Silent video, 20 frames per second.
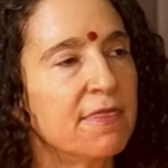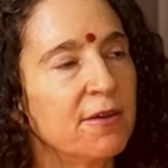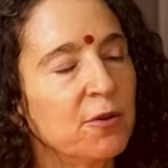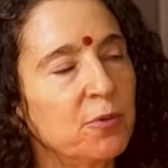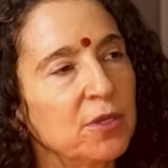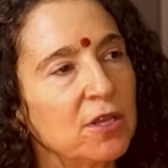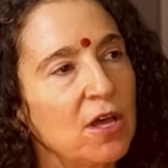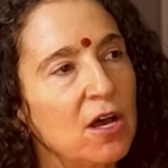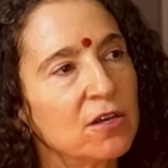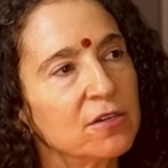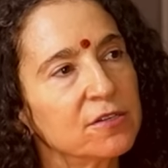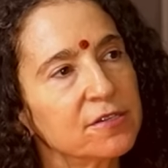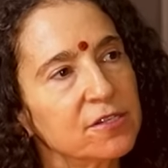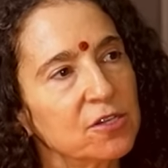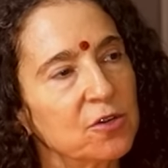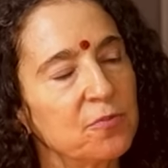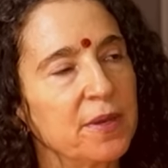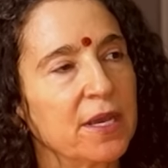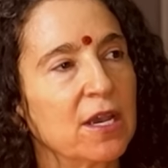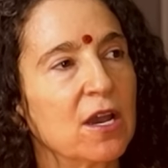There will
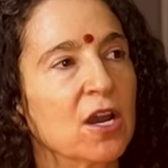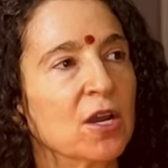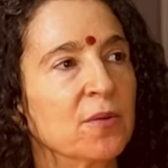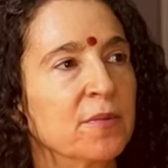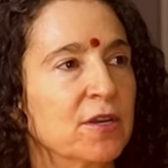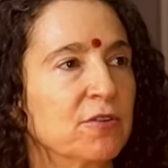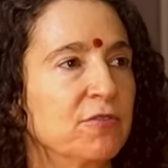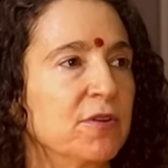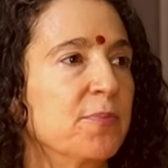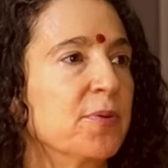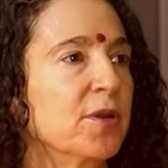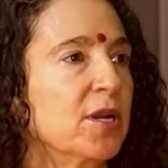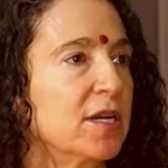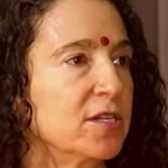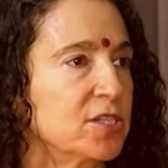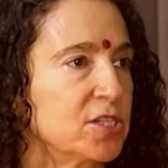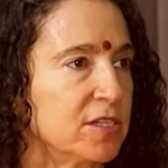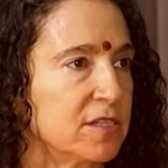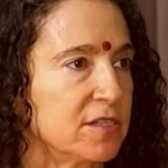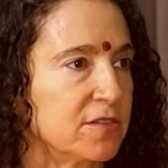also be karmic
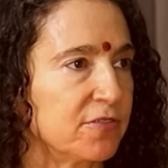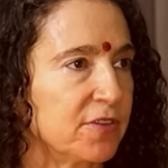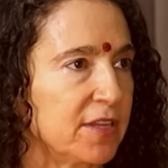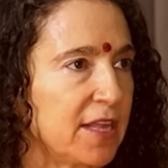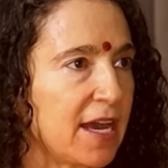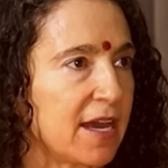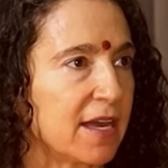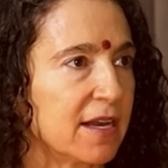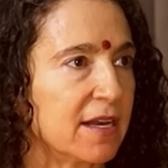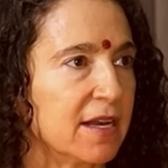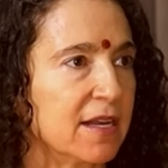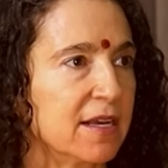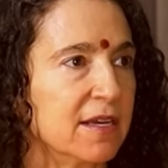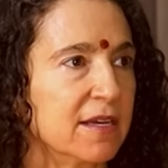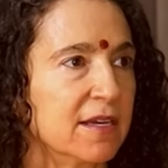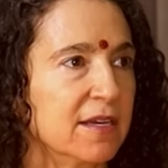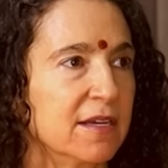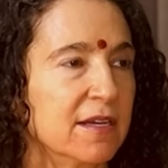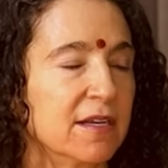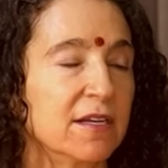repercussions for that.
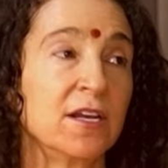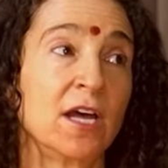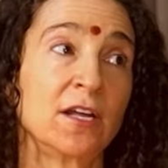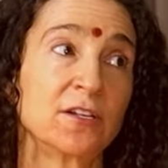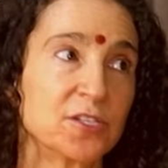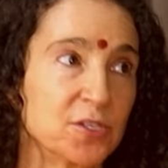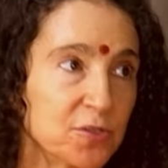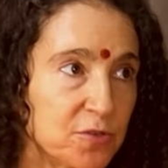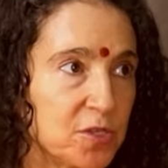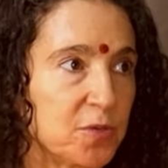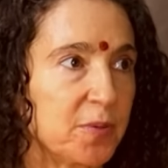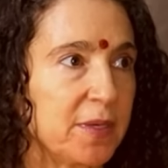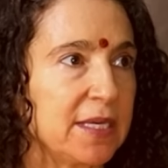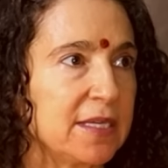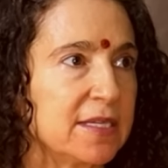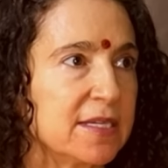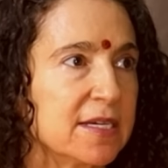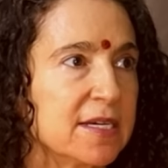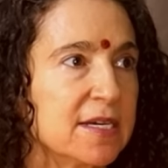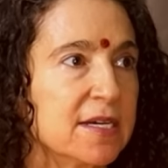Not so
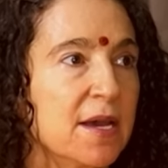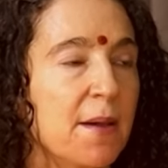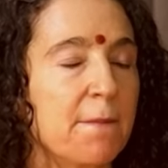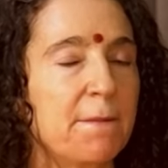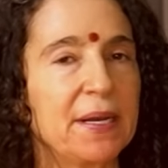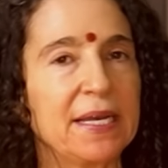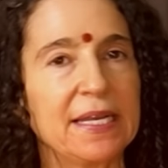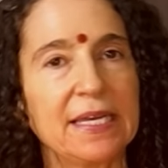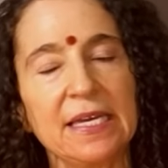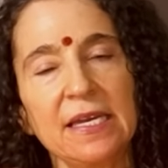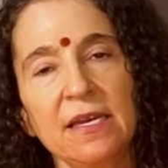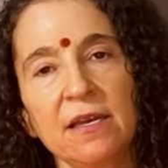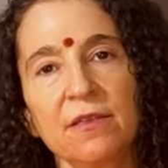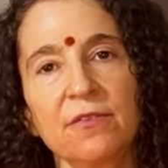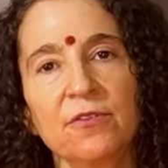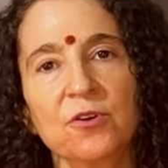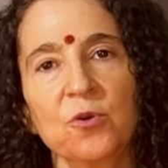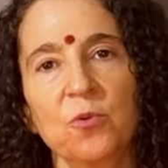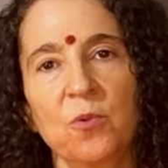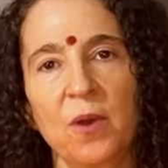sweet. But
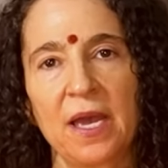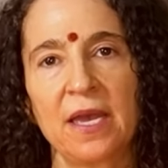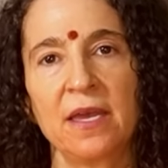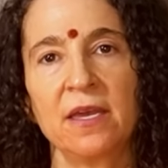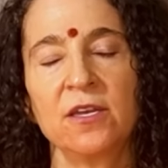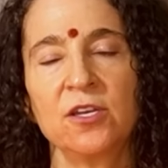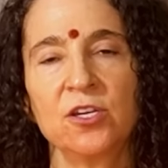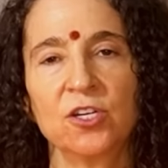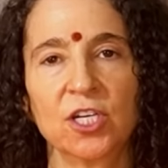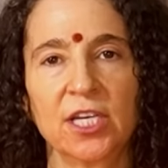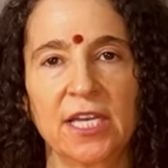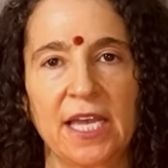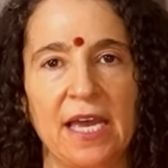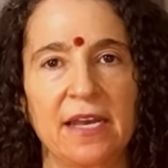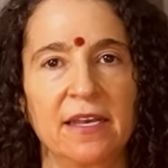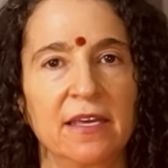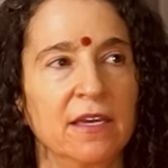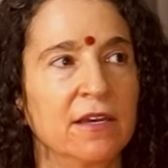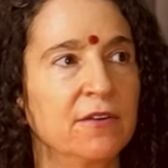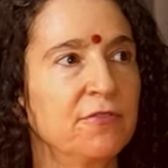either way, you're
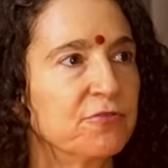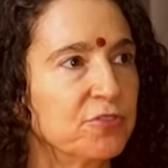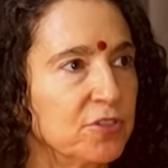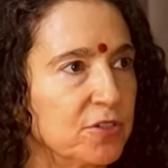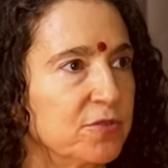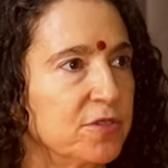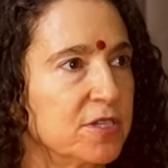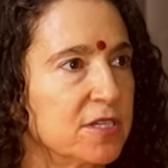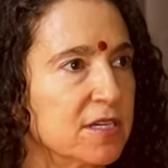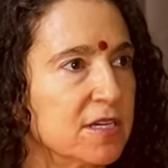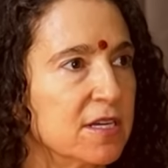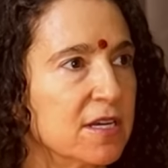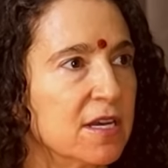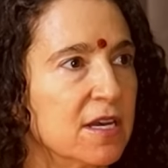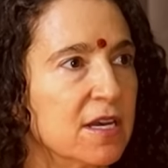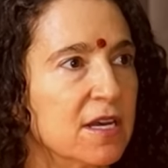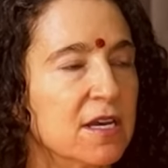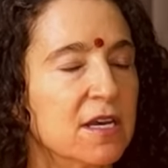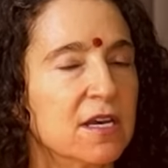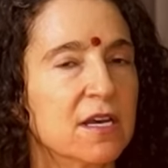getting fruit.
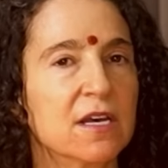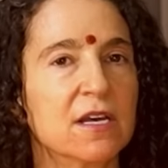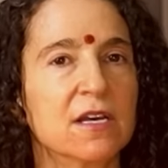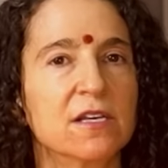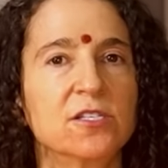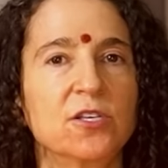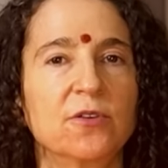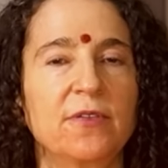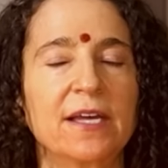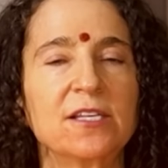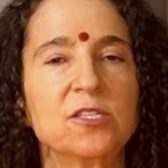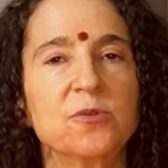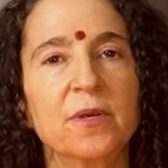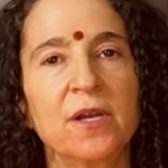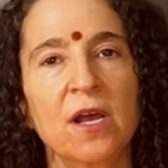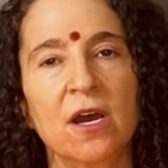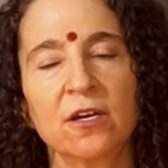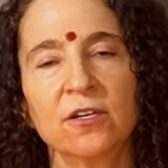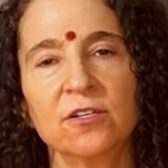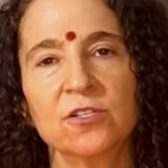So that's
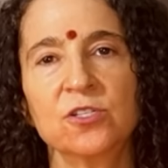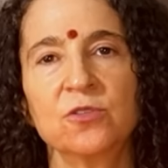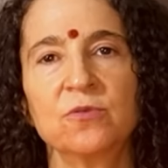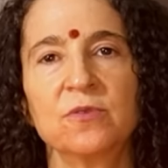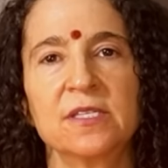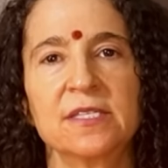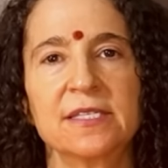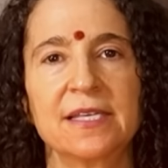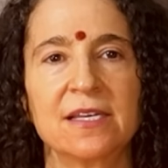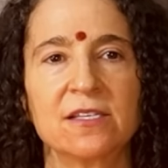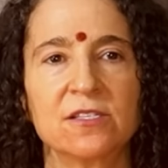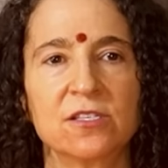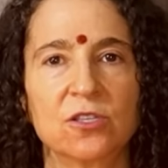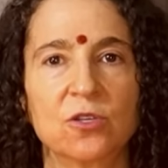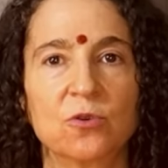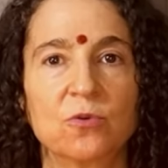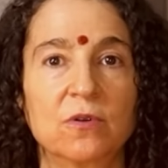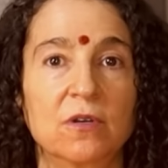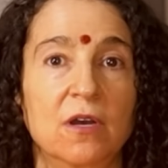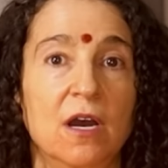when Arjun says
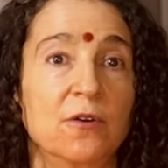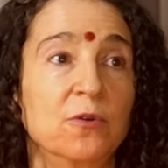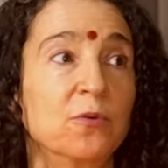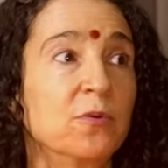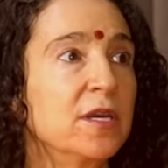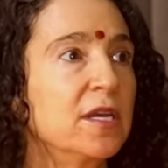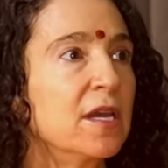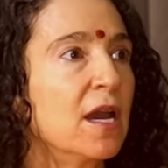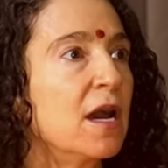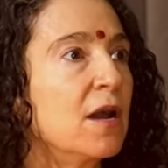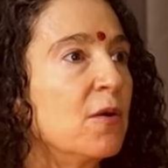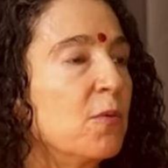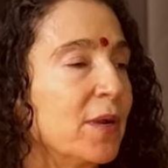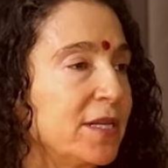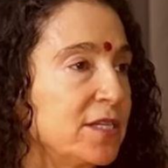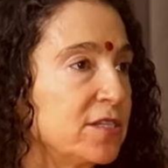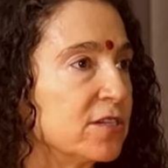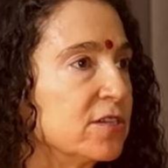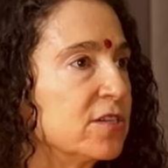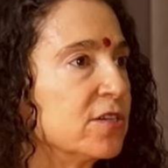to Karunkya
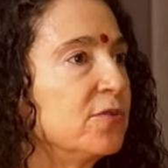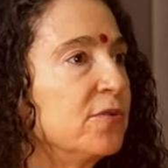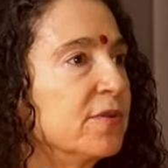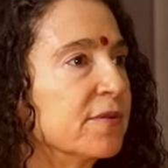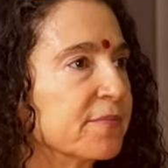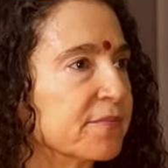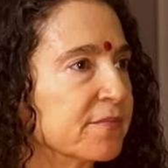what to do.